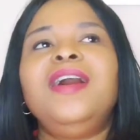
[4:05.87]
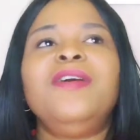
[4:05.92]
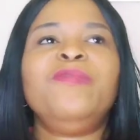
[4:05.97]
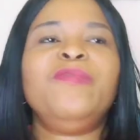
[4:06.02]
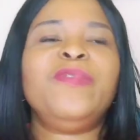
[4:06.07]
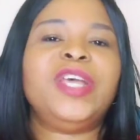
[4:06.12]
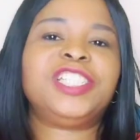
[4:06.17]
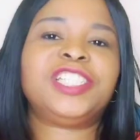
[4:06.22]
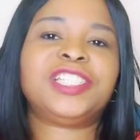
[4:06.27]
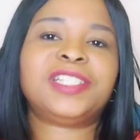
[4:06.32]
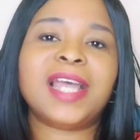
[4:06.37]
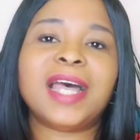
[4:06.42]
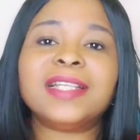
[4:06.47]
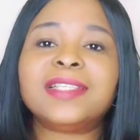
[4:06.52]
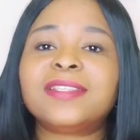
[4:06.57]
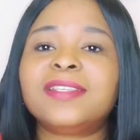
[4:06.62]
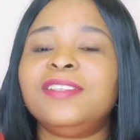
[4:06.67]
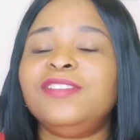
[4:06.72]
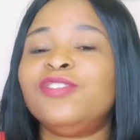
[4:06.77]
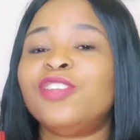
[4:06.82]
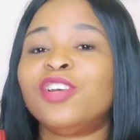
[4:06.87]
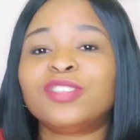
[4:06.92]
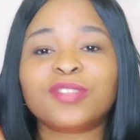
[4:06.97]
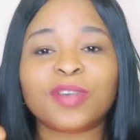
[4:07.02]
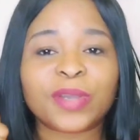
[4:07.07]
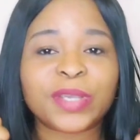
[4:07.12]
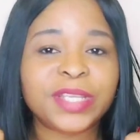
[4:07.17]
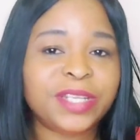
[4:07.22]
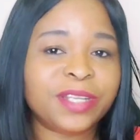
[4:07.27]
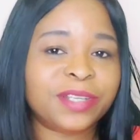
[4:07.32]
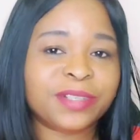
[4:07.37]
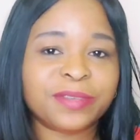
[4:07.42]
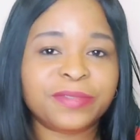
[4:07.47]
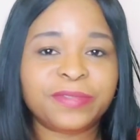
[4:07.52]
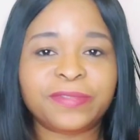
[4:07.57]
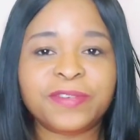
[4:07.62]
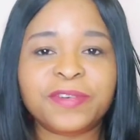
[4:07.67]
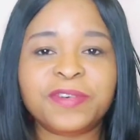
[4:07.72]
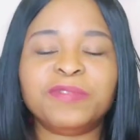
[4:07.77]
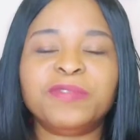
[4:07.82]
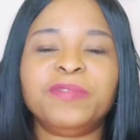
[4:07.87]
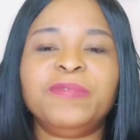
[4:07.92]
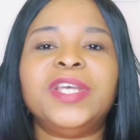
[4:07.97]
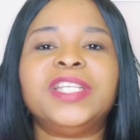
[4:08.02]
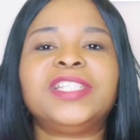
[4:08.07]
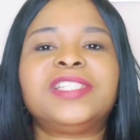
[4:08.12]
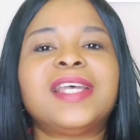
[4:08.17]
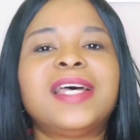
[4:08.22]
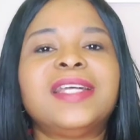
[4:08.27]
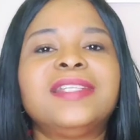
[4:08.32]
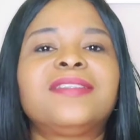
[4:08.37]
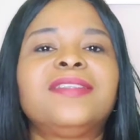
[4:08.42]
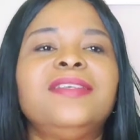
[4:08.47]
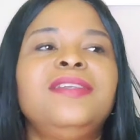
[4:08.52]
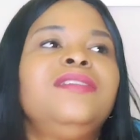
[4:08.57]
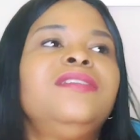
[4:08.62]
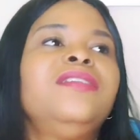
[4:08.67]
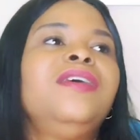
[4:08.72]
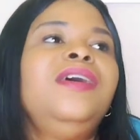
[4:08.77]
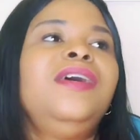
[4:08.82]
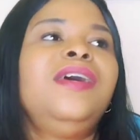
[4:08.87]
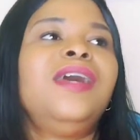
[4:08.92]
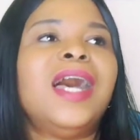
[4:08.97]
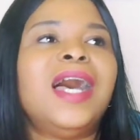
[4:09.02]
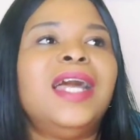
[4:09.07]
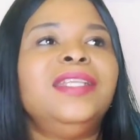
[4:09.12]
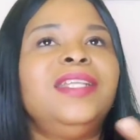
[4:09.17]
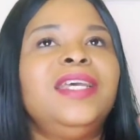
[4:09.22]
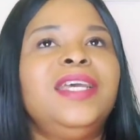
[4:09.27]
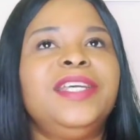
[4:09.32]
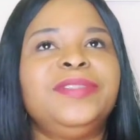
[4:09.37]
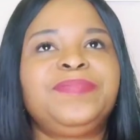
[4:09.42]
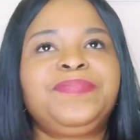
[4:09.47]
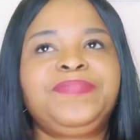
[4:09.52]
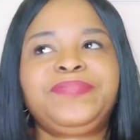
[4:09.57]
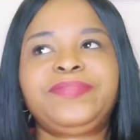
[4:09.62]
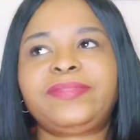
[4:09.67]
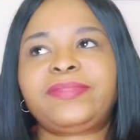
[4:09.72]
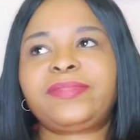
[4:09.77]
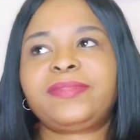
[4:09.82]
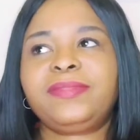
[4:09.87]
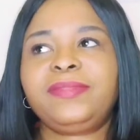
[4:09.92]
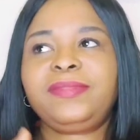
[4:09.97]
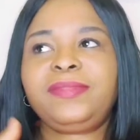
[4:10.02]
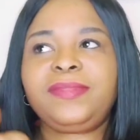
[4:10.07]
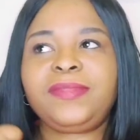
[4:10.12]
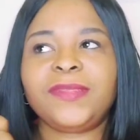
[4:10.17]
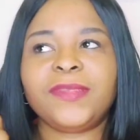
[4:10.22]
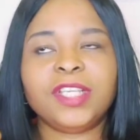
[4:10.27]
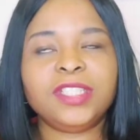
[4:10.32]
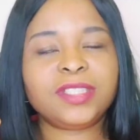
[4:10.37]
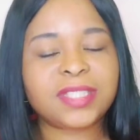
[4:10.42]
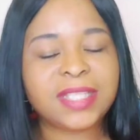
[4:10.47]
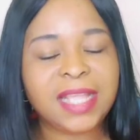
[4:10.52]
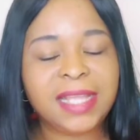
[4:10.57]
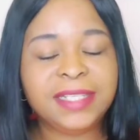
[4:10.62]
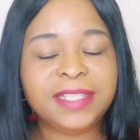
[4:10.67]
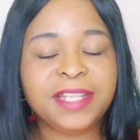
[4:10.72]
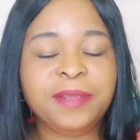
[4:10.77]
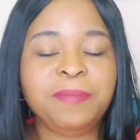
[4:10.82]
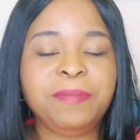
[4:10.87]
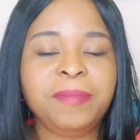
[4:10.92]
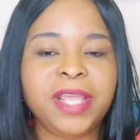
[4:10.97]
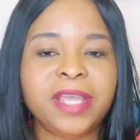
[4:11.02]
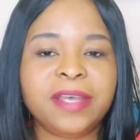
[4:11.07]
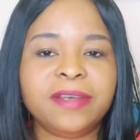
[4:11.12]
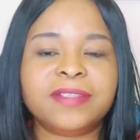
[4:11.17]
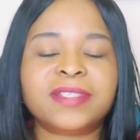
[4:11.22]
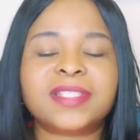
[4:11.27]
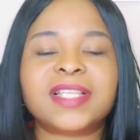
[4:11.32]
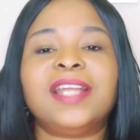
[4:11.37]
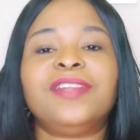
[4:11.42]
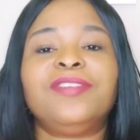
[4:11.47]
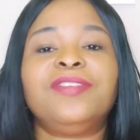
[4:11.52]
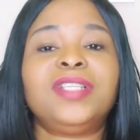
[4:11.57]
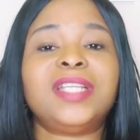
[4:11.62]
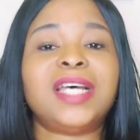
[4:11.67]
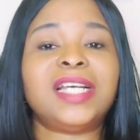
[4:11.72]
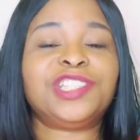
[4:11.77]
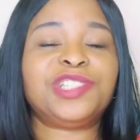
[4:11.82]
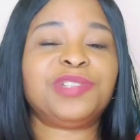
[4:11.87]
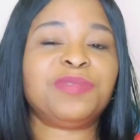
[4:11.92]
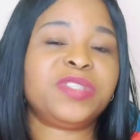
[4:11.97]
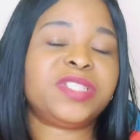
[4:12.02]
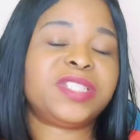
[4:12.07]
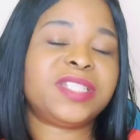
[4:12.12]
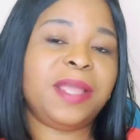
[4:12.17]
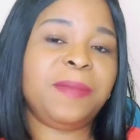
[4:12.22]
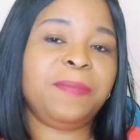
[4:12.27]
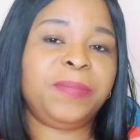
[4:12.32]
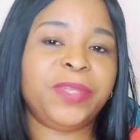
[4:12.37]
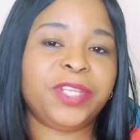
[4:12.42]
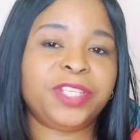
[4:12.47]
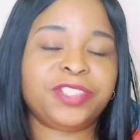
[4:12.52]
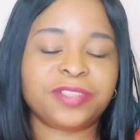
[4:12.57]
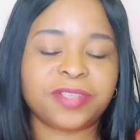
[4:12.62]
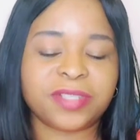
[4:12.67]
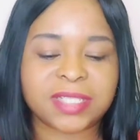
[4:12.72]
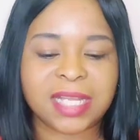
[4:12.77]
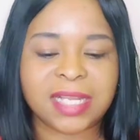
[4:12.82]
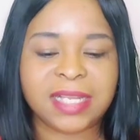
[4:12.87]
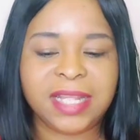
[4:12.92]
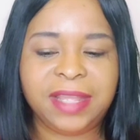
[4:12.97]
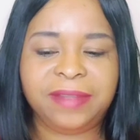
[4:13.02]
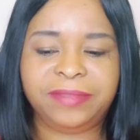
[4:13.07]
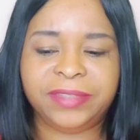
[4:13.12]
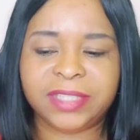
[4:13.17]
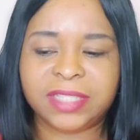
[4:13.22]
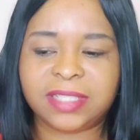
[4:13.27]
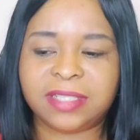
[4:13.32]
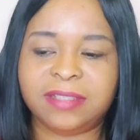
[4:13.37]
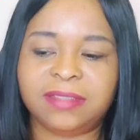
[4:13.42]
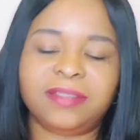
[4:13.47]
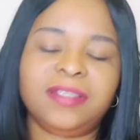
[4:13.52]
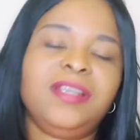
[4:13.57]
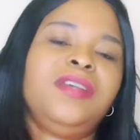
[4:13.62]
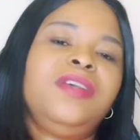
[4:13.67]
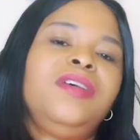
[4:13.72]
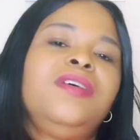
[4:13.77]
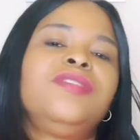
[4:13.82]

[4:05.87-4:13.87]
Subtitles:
We were chatting, not talking on the phone. We were chatting and then sending mails and all that. She would send pictures and everything.